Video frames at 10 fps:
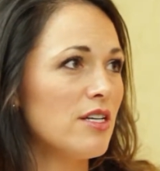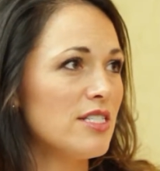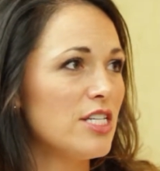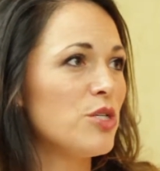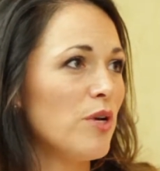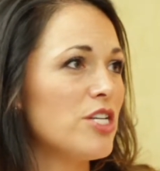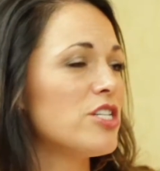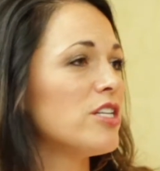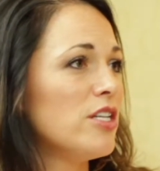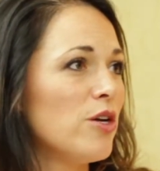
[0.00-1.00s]

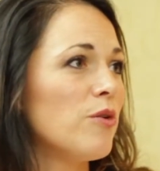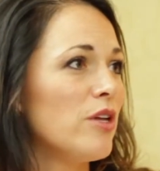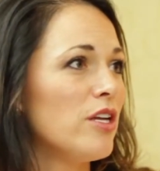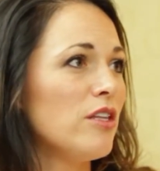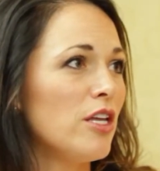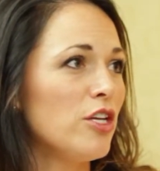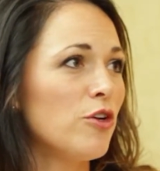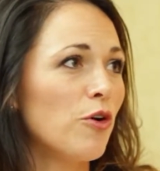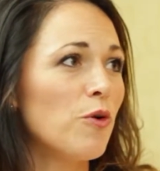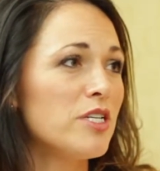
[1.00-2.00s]
situation and know that
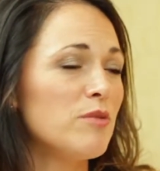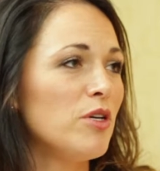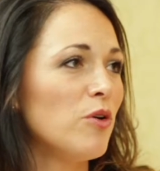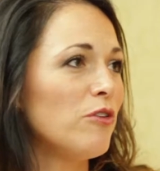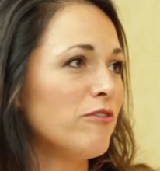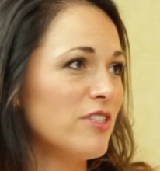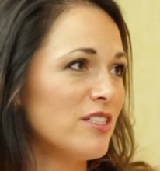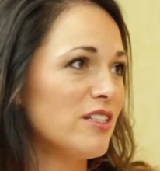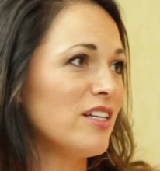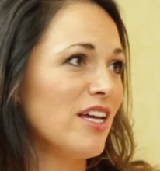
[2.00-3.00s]
you're going to be whole
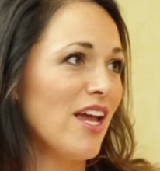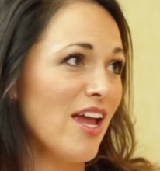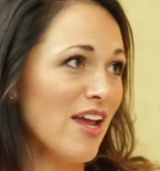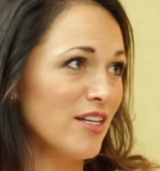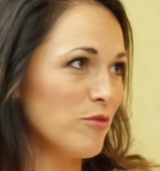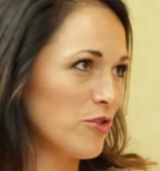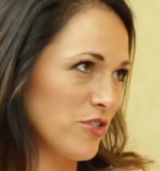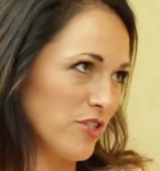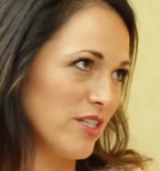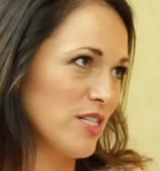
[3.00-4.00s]
physically and
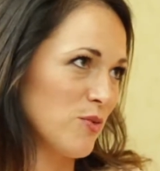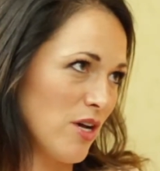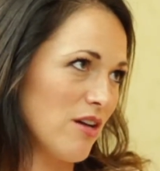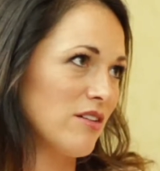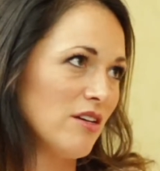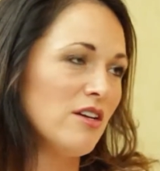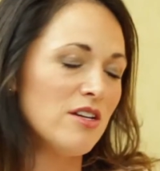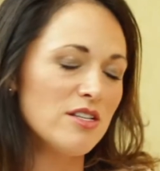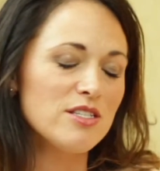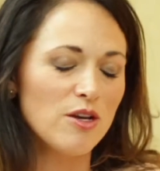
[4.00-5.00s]
emotionally as well.
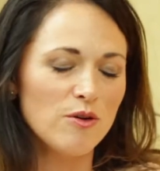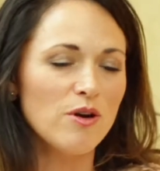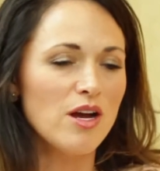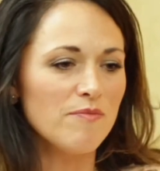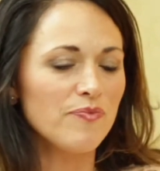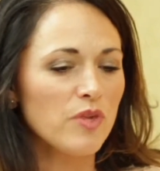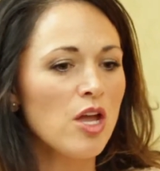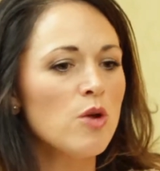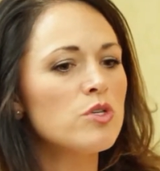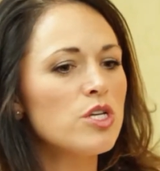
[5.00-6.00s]
So,
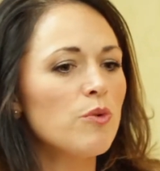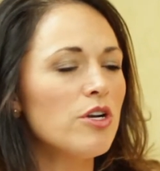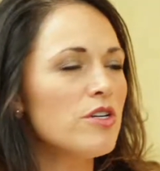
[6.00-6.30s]
so what